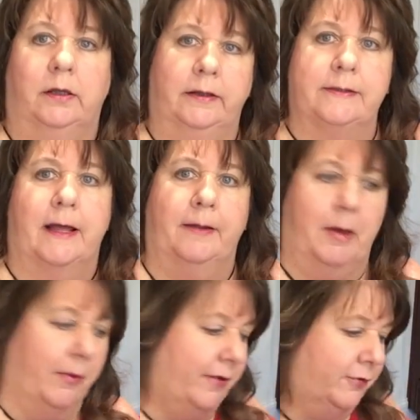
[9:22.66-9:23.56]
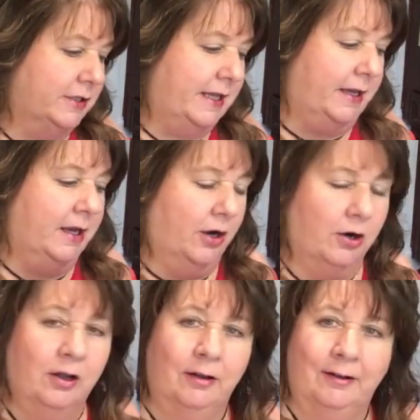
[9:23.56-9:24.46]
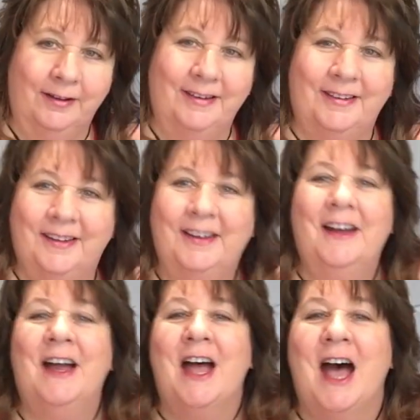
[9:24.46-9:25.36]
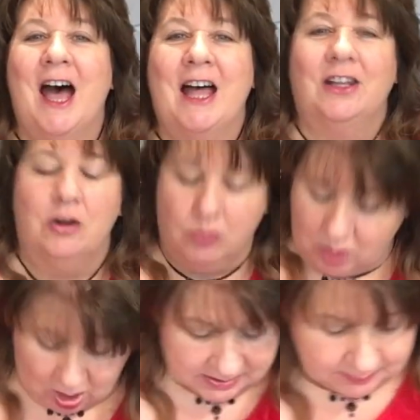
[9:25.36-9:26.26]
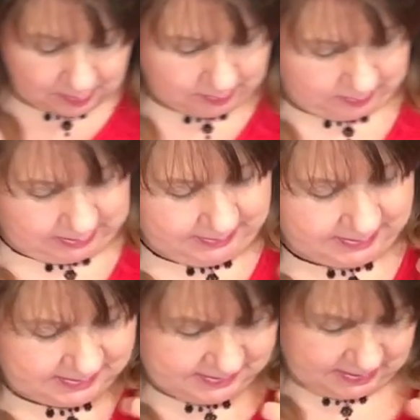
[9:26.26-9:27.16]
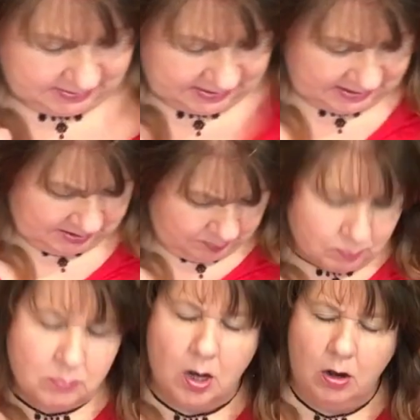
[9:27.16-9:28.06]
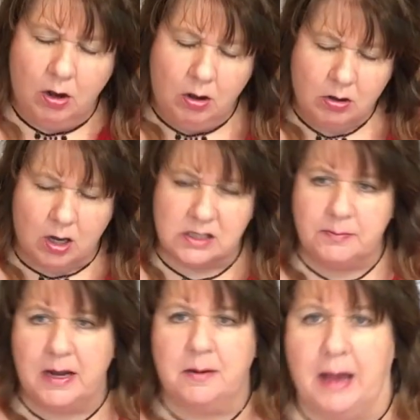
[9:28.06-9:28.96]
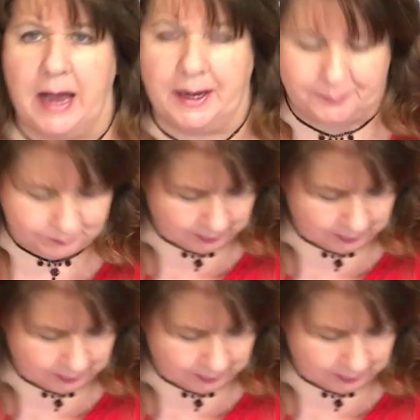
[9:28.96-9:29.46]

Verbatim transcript: just out of my way for a second here. A little, this is a small cosmetic bag,